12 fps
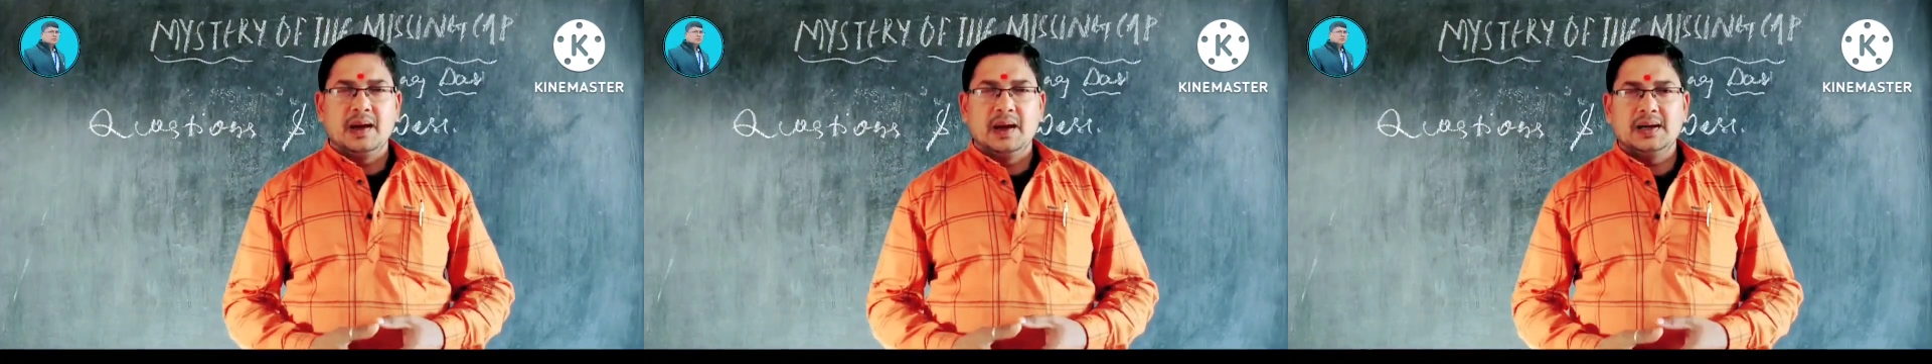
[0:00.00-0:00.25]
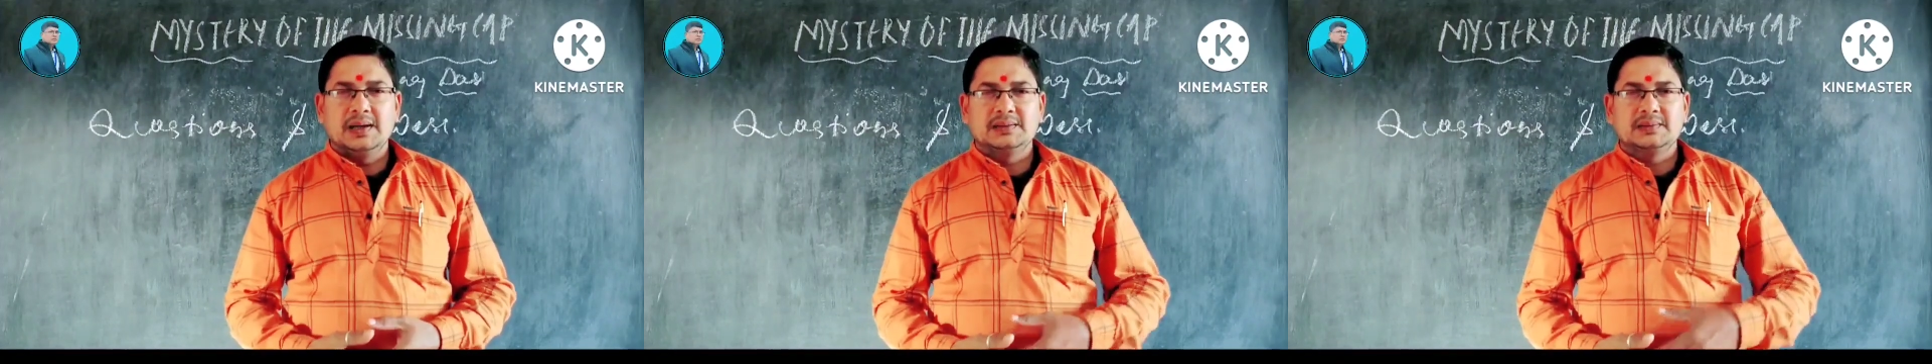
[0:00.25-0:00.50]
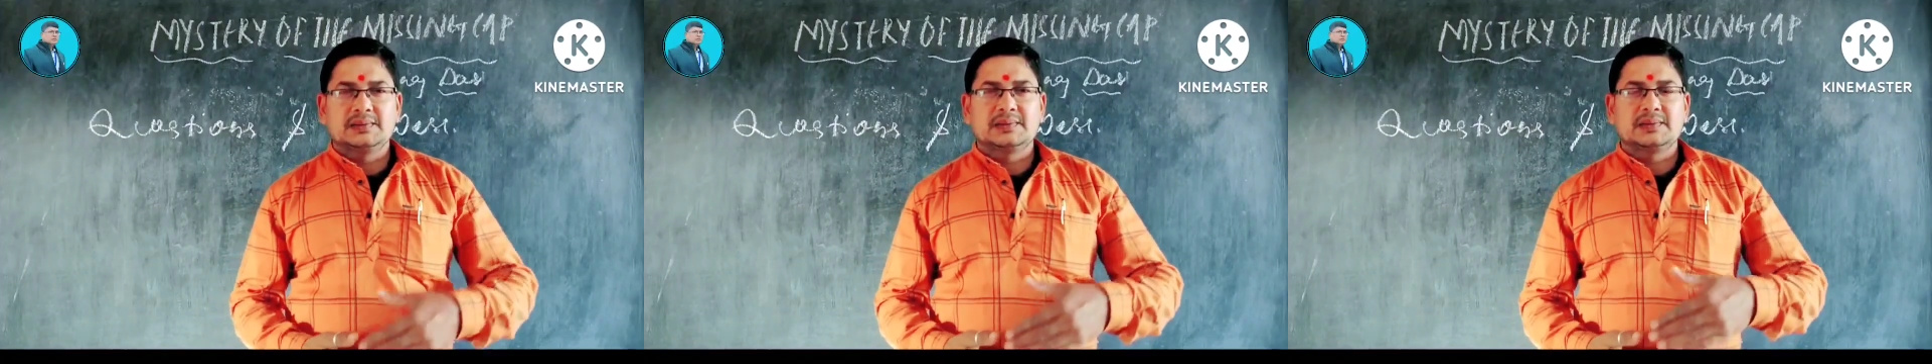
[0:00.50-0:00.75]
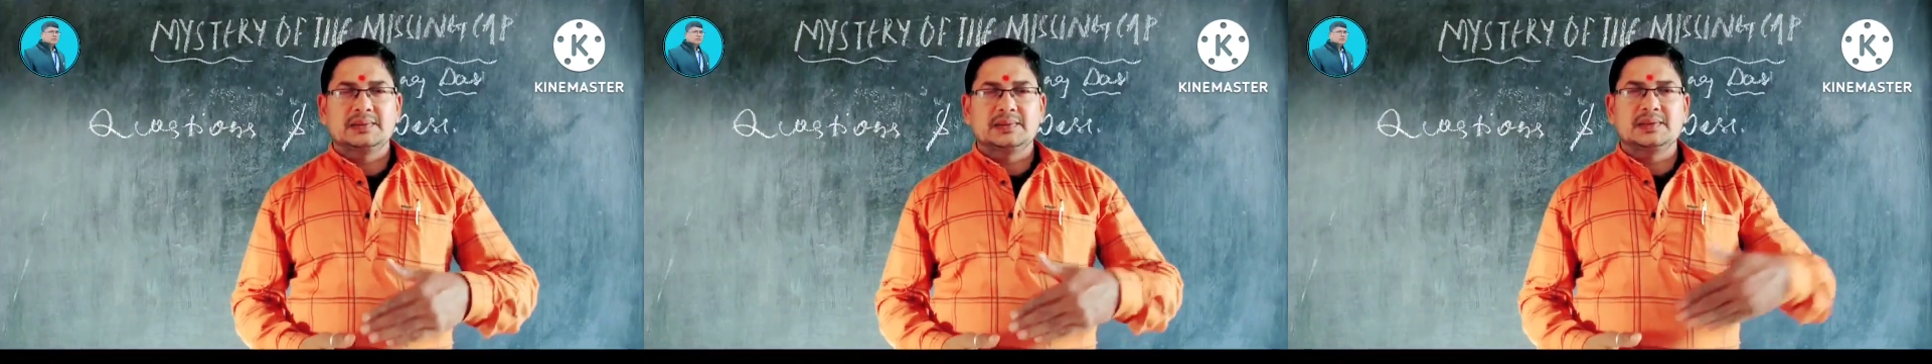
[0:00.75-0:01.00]
and
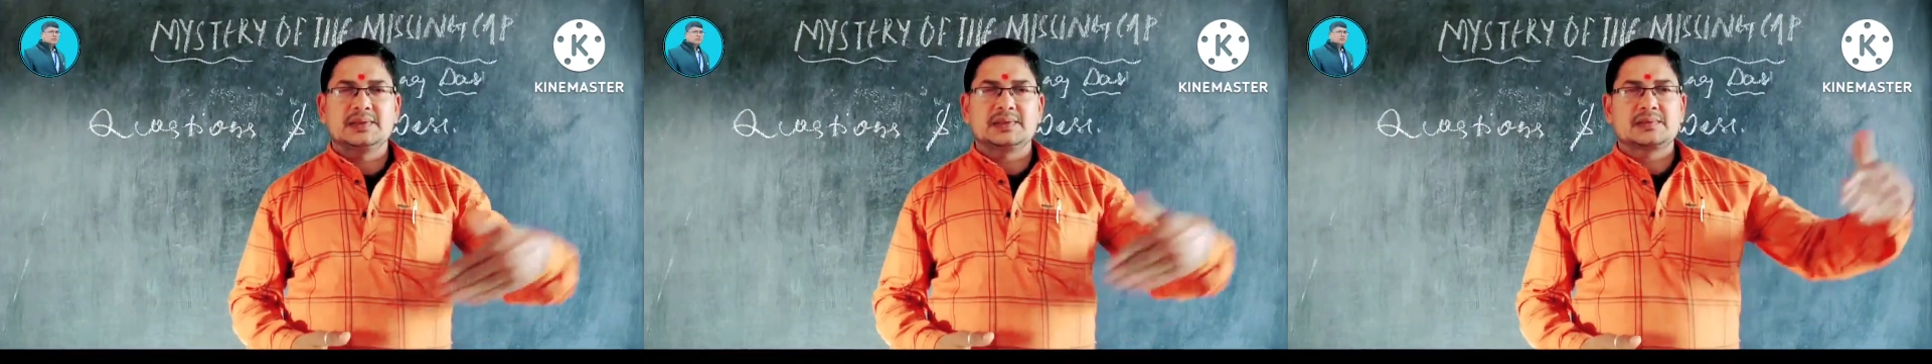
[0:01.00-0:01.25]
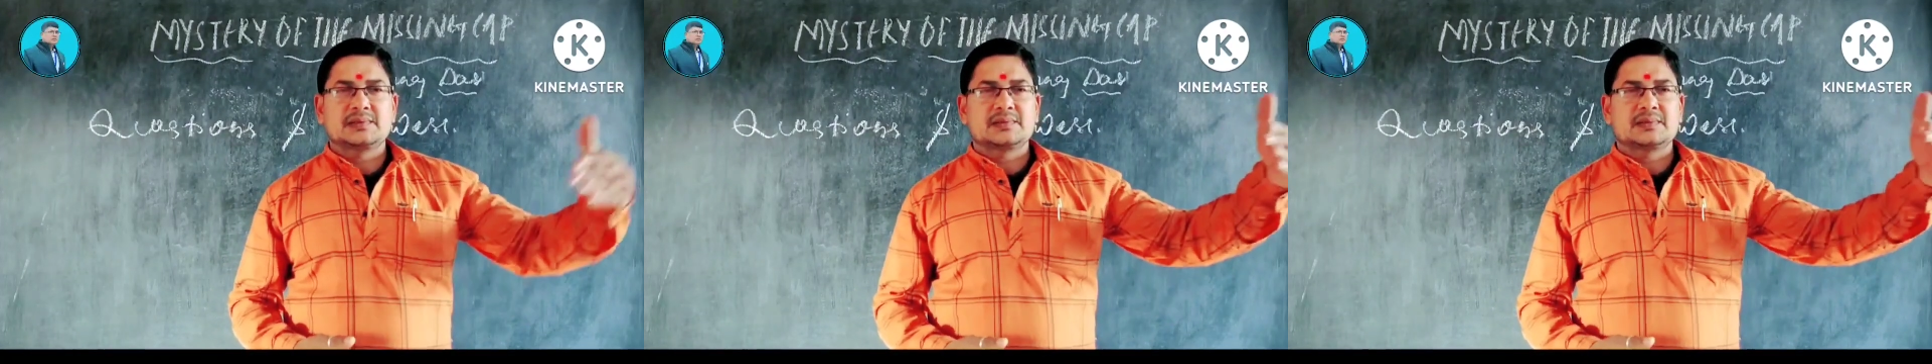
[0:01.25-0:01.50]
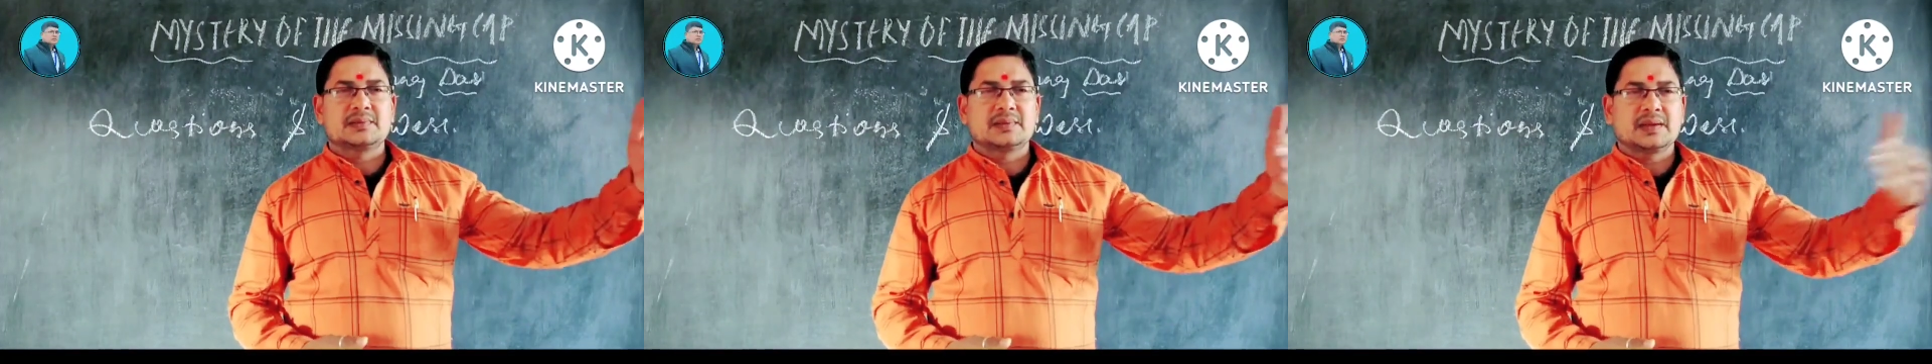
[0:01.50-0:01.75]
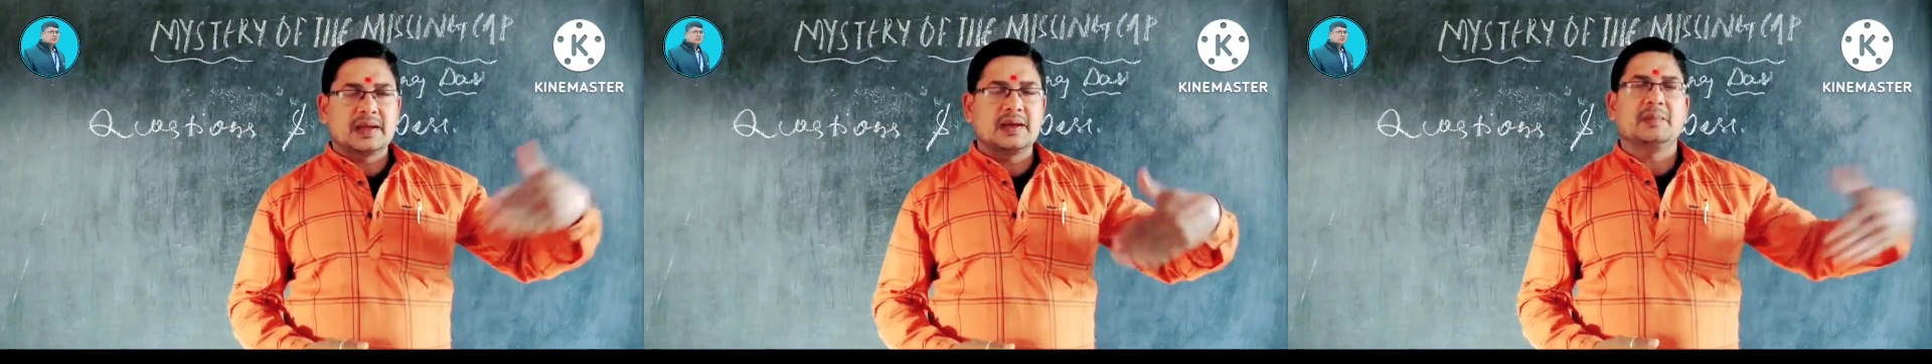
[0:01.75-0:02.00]
just
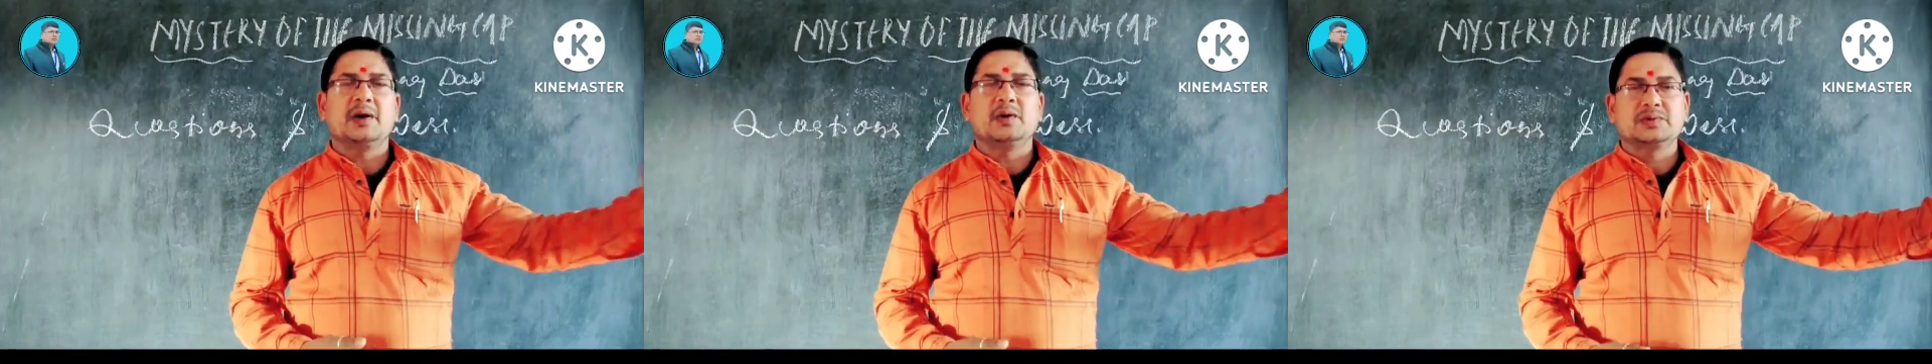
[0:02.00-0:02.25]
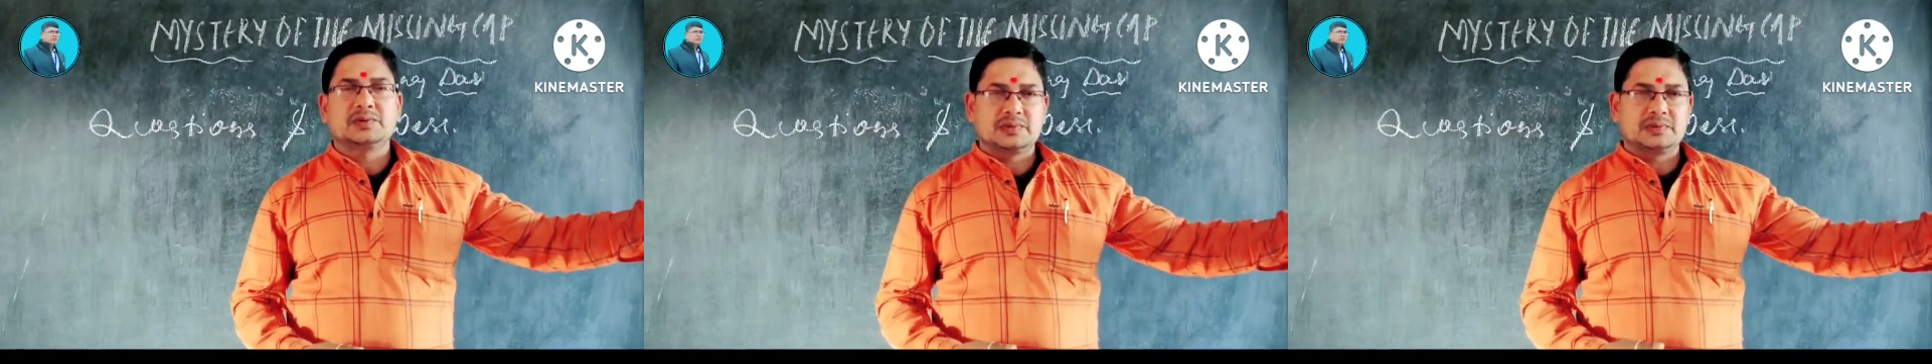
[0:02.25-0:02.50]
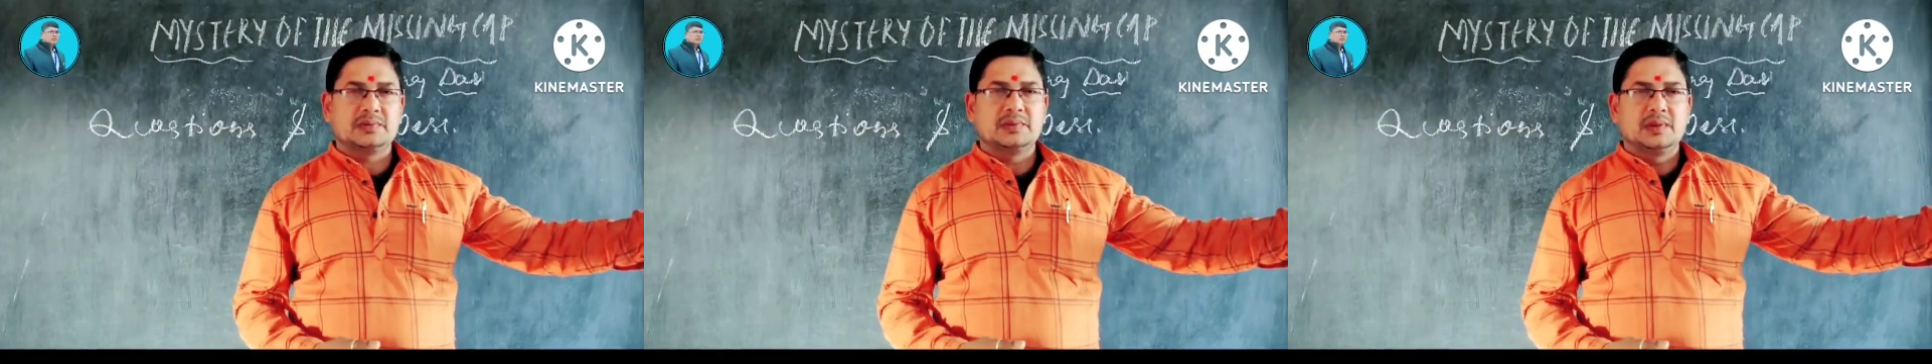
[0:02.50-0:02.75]
came out